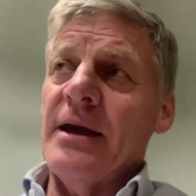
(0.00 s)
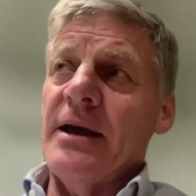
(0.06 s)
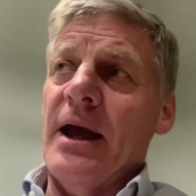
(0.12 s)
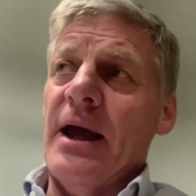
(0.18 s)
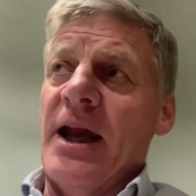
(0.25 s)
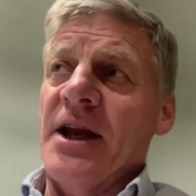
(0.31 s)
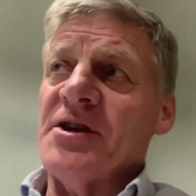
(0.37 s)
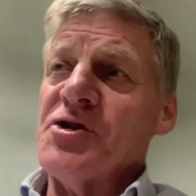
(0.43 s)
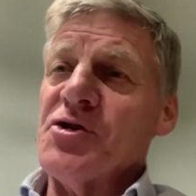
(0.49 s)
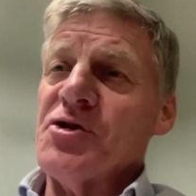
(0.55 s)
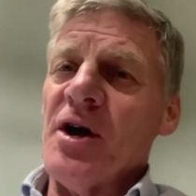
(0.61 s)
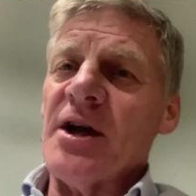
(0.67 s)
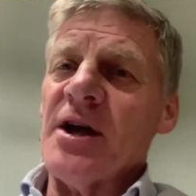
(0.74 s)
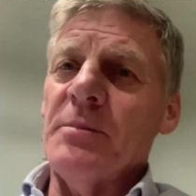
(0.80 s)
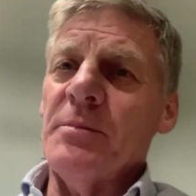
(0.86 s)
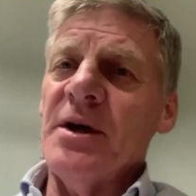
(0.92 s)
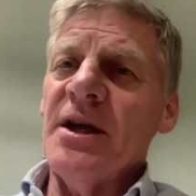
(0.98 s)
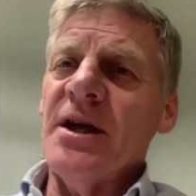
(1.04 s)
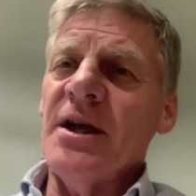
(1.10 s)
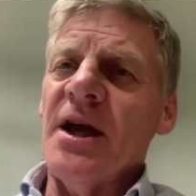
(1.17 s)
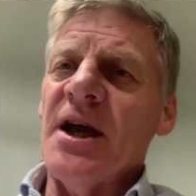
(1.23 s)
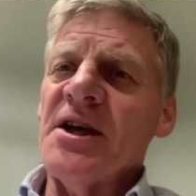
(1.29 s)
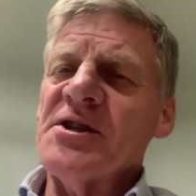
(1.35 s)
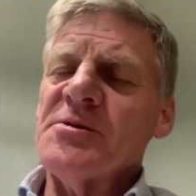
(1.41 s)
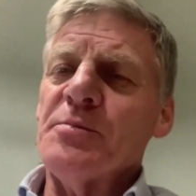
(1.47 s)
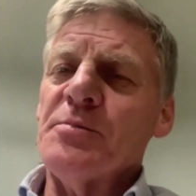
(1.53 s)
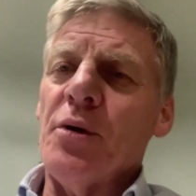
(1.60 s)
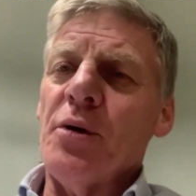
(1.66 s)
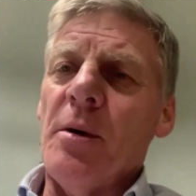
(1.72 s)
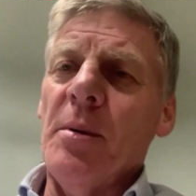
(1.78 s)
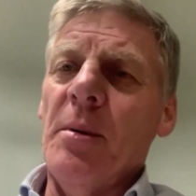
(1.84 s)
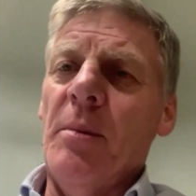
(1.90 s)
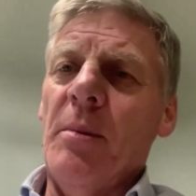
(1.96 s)
it struck me as
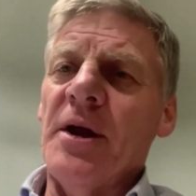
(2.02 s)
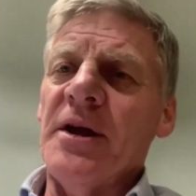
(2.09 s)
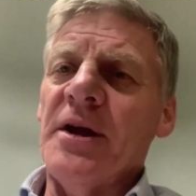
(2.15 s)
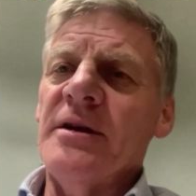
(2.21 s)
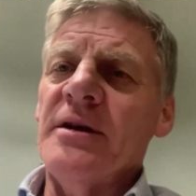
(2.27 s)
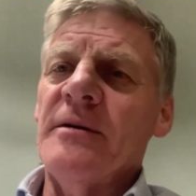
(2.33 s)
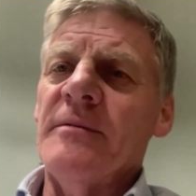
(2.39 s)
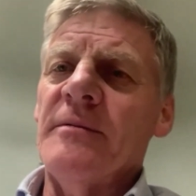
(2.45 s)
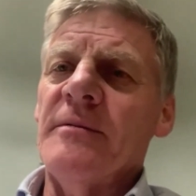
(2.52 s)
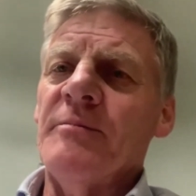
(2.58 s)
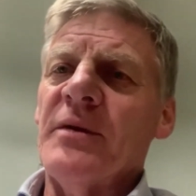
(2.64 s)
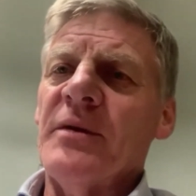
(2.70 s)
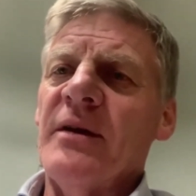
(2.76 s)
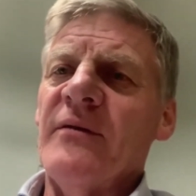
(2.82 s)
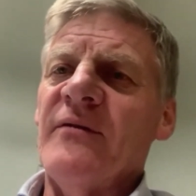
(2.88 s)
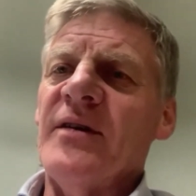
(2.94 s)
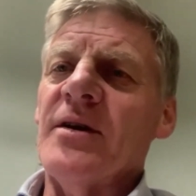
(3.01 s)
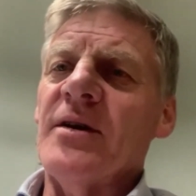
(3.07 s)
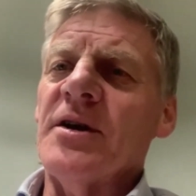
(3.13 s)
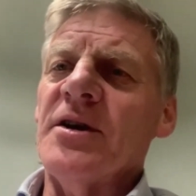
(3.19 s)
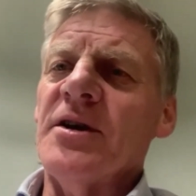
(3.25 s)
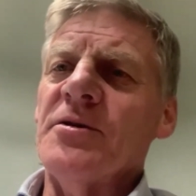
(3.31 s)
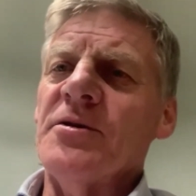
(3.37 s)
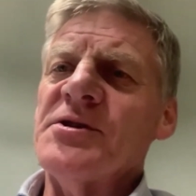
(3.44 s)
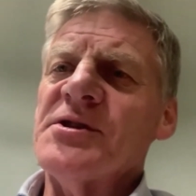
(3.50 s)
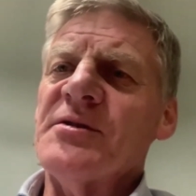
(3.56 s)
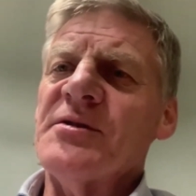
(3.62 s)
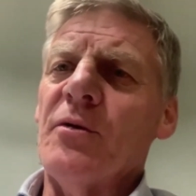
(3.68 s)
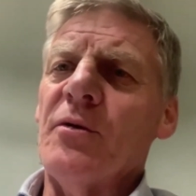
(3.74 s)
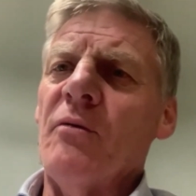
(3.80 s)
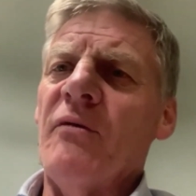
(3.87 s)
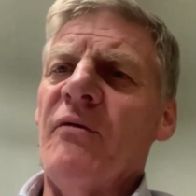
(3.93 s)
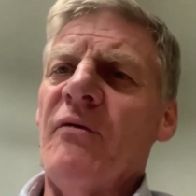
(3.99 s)
probably very
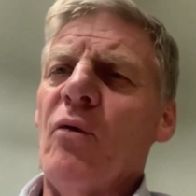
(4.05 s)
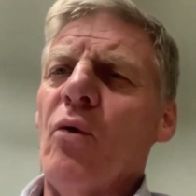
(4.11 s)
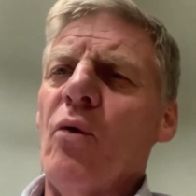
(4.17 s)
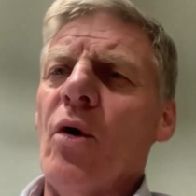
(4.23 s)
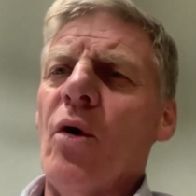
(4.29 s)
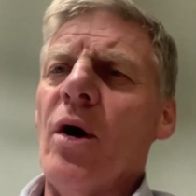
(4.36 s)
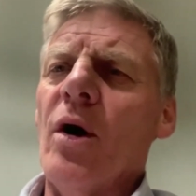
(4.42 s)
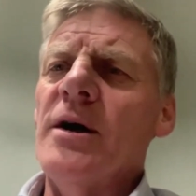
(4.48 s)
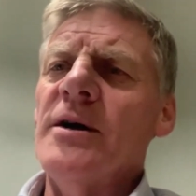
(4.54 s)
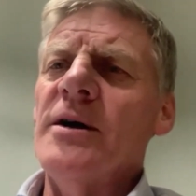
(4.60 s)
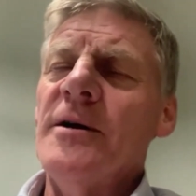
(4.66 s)
useful for